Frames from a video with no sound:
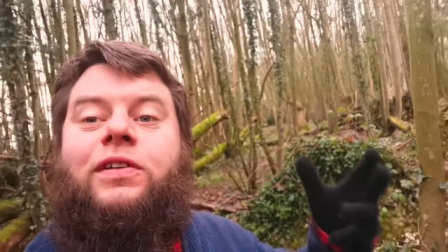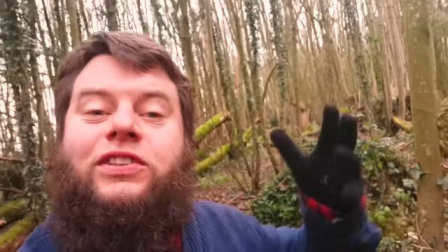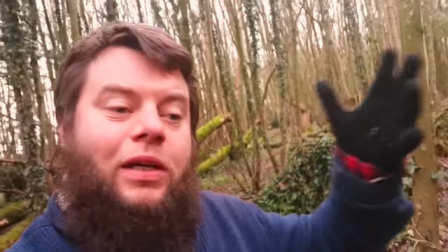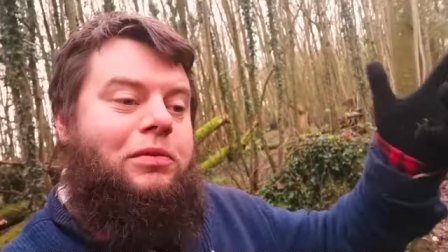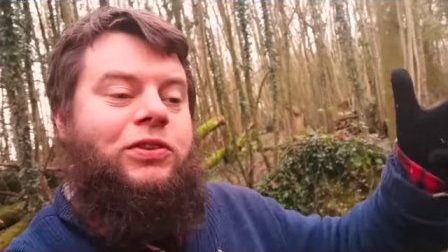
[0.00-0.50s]
for
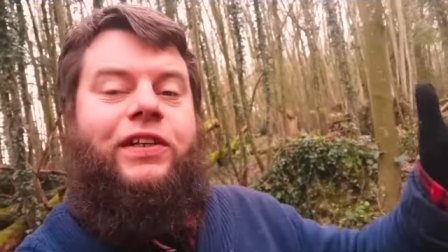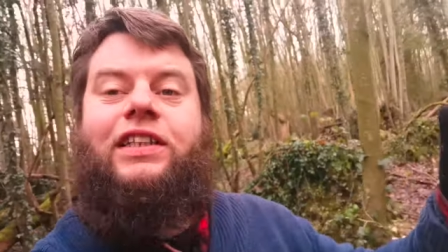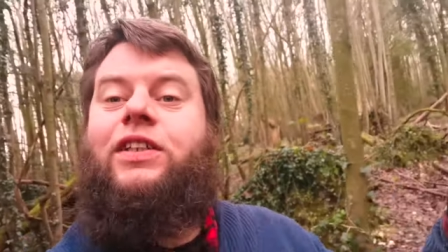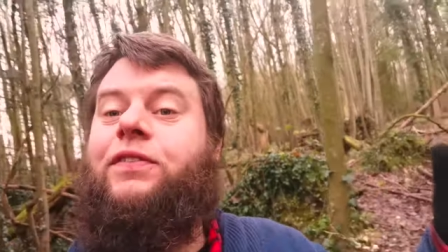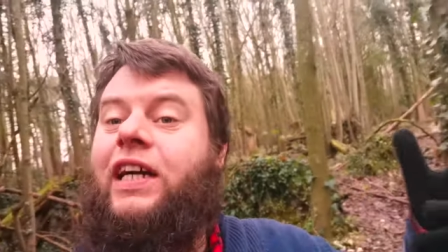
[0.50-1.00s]
some
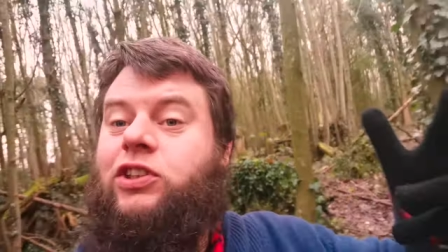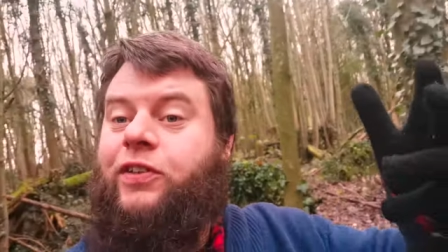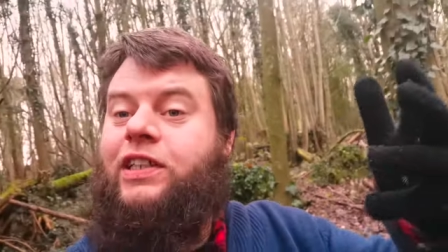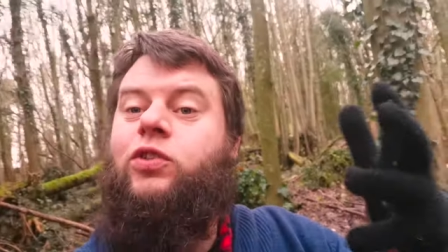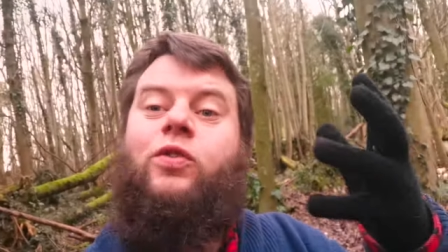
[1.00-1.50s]
trees if that
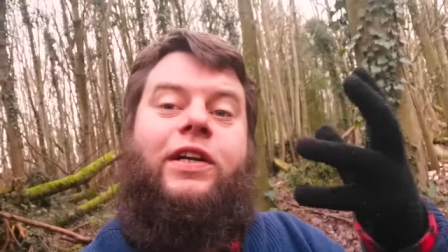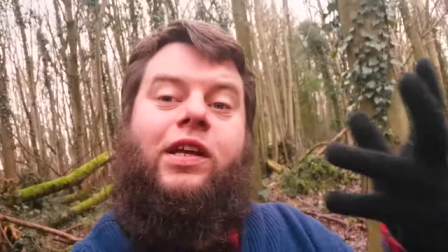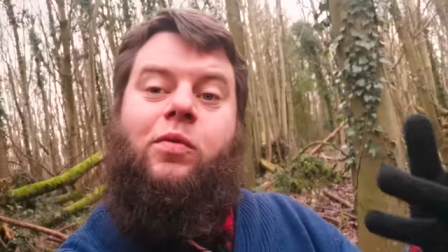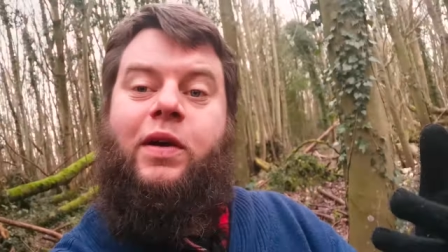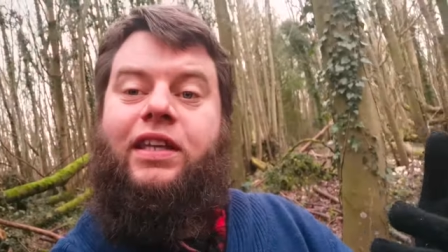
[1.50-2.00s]
tree is
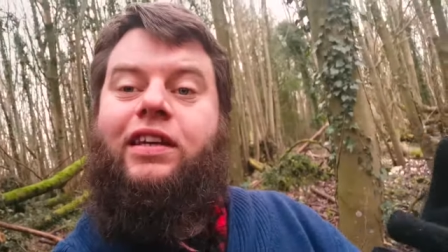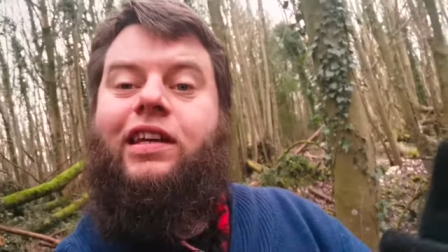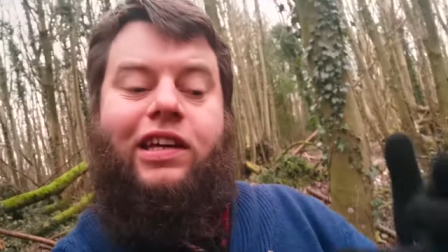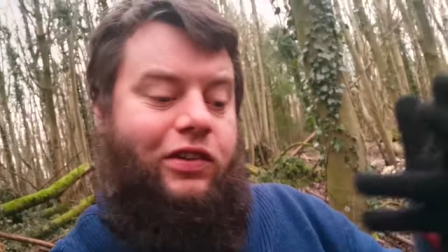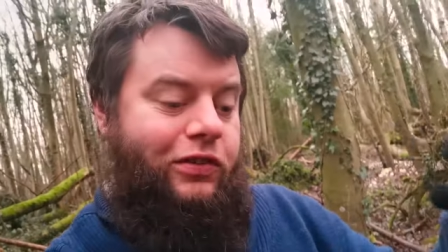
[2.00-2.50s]
already
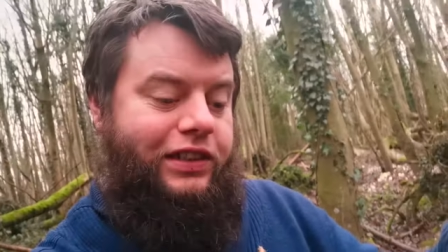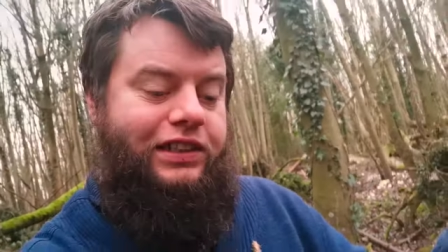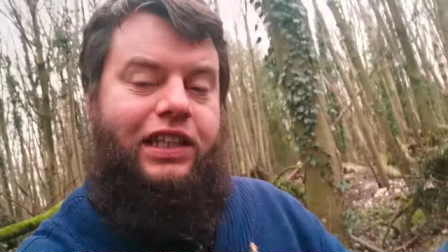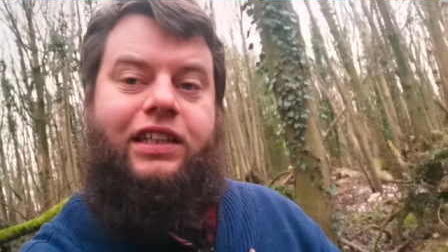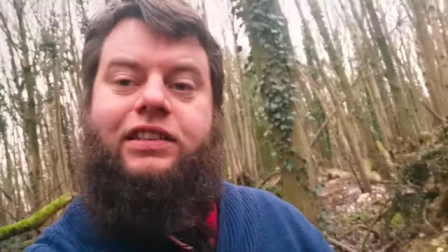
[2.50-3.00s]
weak or
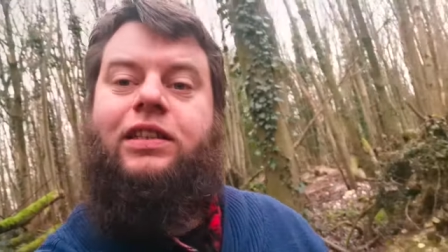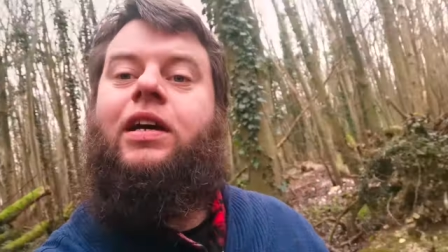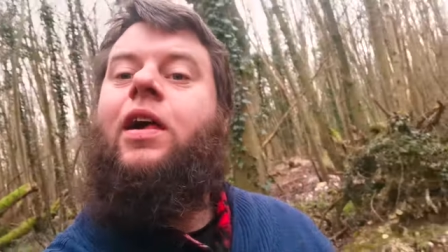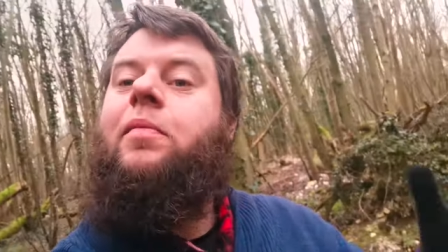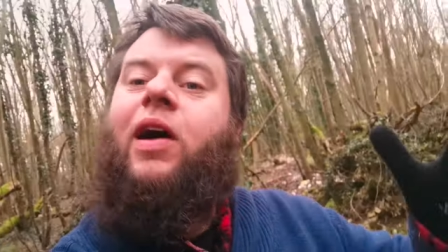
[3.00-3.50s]
diseased.